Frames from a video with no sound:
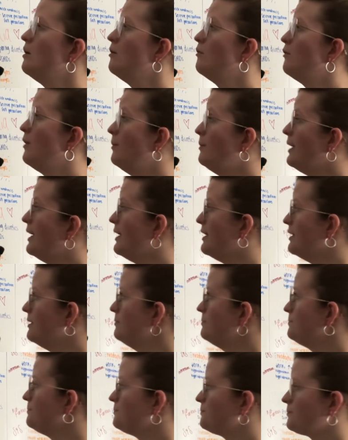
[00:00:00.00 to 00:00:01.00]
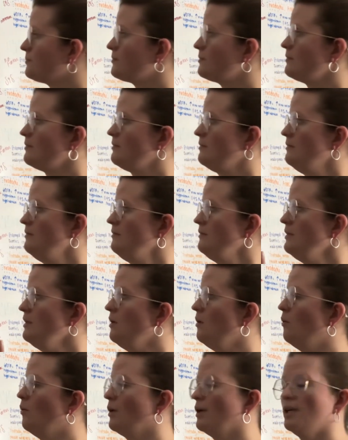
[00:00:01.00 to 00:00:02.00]
From there,
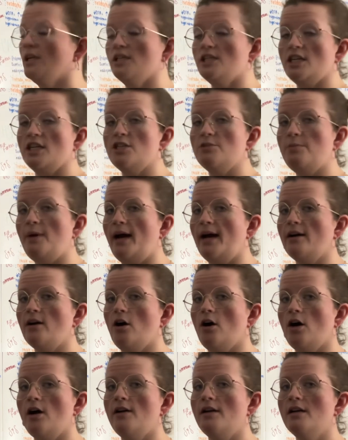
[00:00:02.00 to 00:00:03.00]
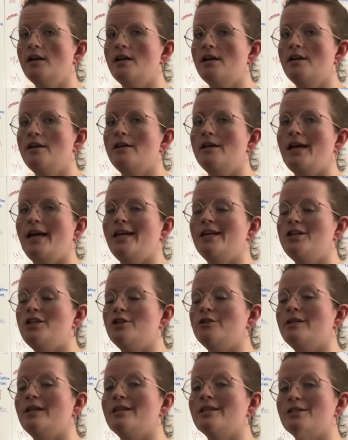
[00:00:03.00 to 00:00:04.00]
we're going to touch back on
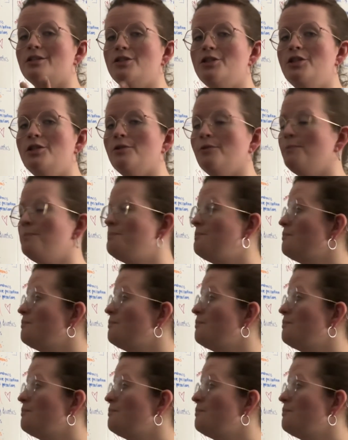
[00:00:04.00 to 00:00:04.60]
angiotensin 2.